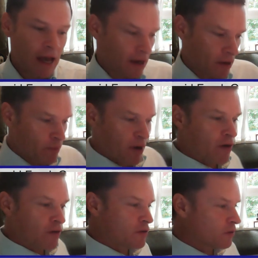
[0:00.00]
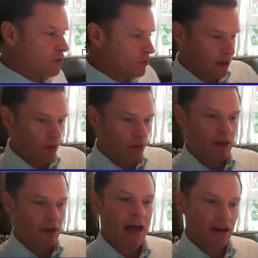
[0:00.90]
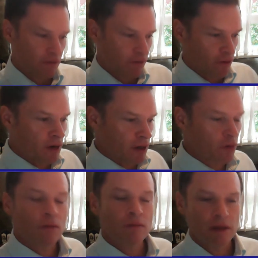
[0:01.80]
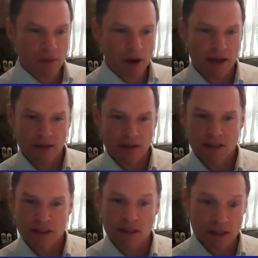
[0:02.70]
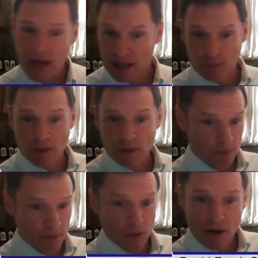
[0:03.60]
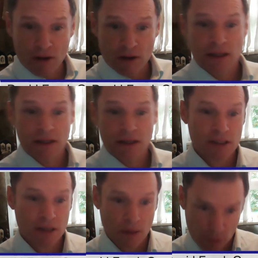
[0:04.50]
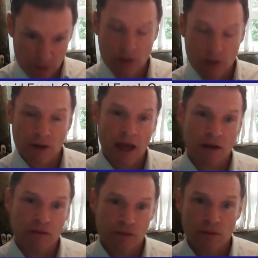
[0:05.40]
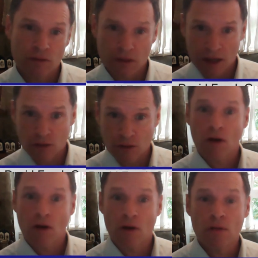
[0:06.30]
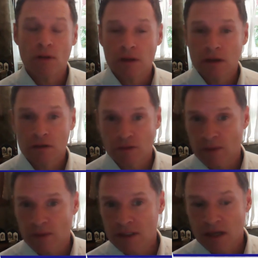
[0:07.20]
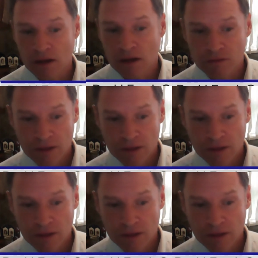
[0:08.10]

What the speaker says: Compared to the organic fruit I normally buy in the city, and when I'm gardening in the summer, the organic food that I grow for myself.